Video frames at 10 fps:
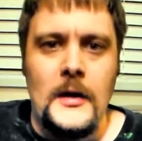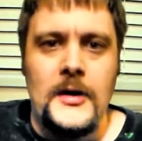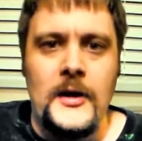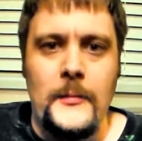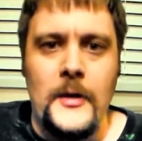
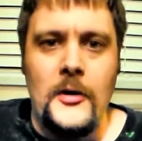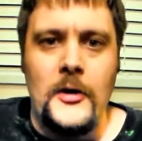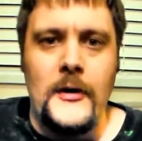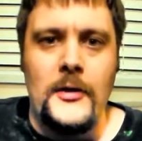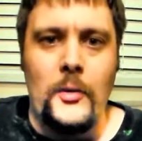Tim
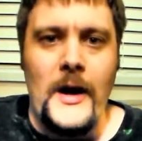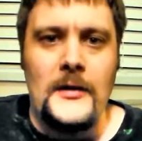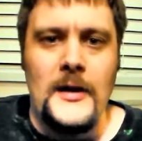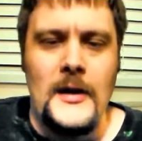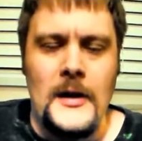Miller is
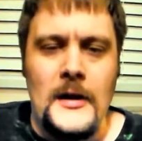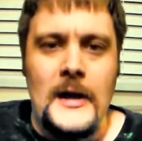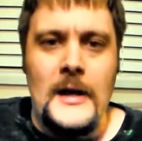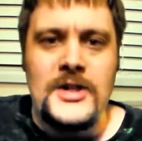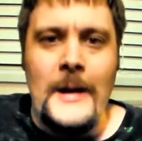directed,
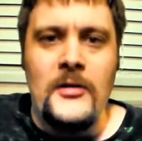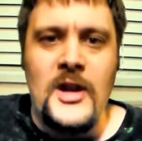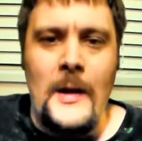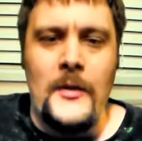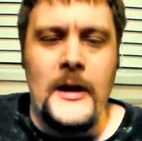and James
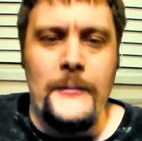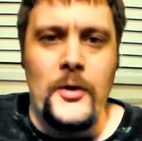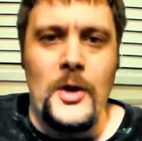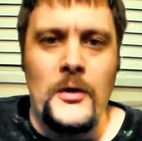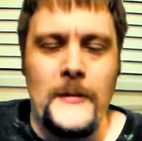Cameron is
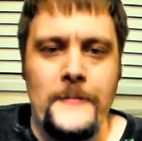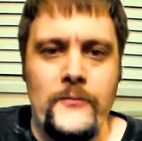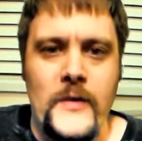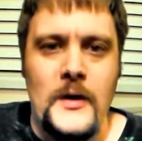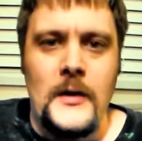producing.
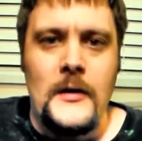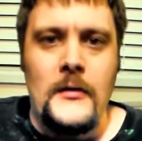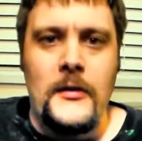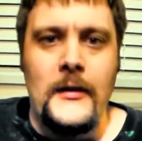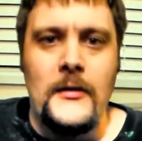
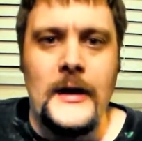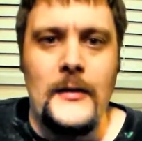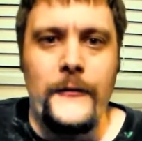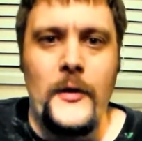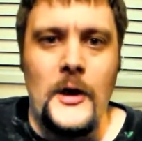Since
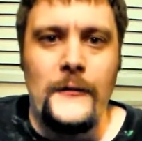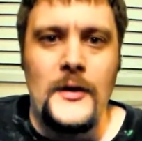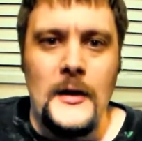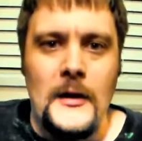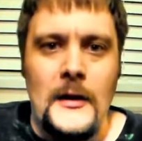he's
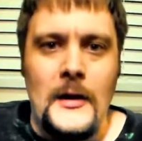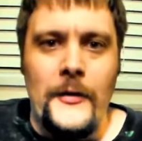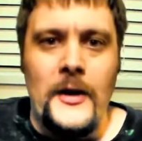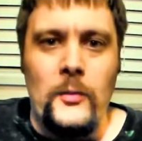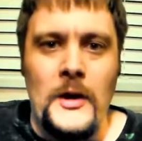involved,
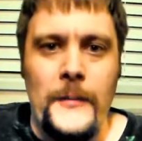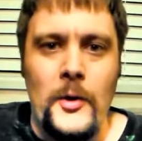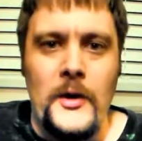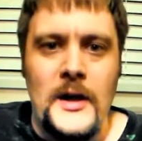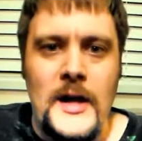this
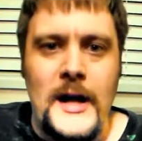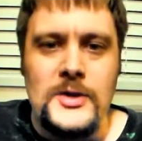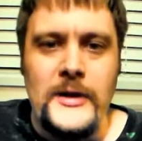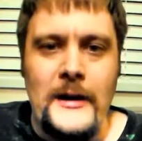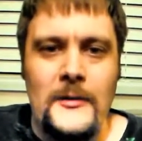reboot
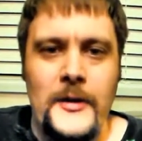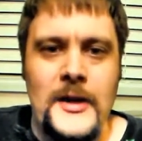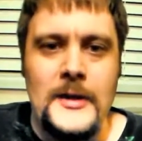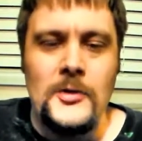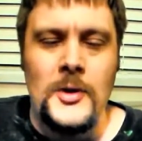actually has the
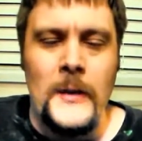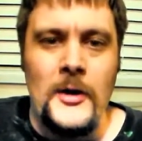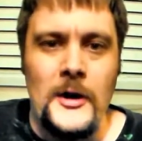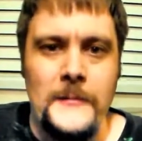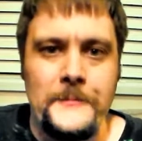potential to be
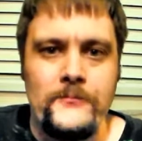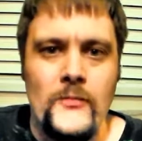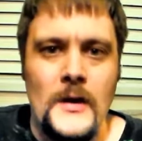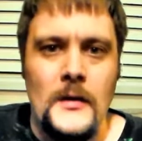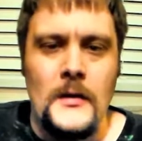good.
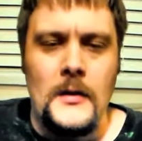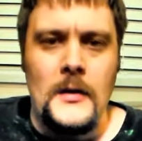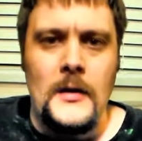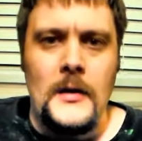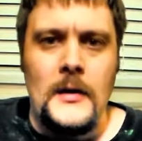
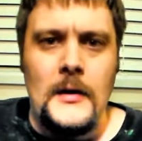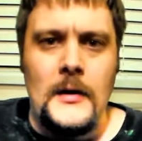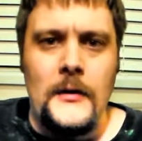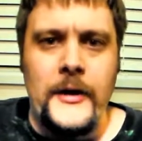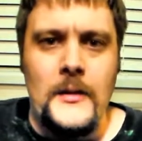
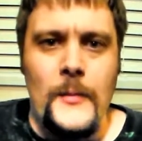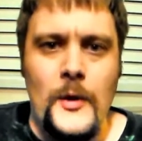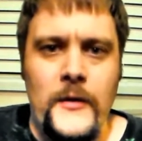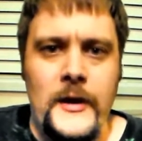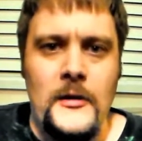This
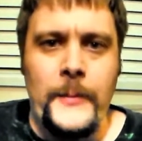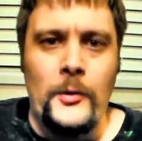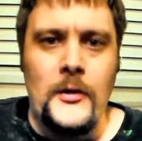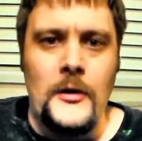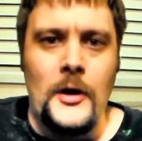movie is
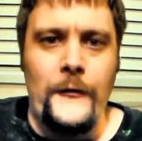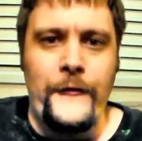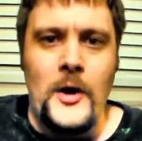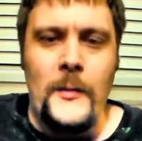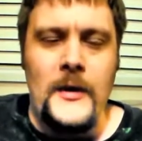supposed to start
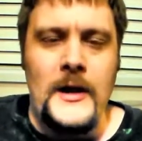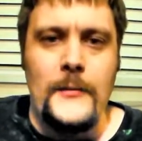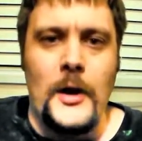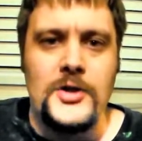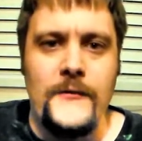filming
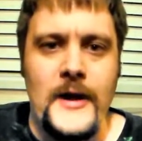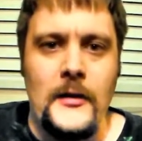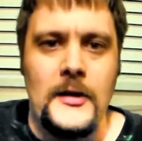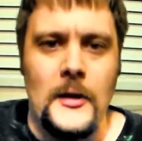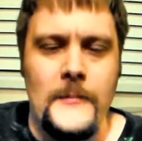in March of
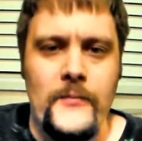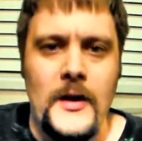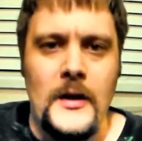next year.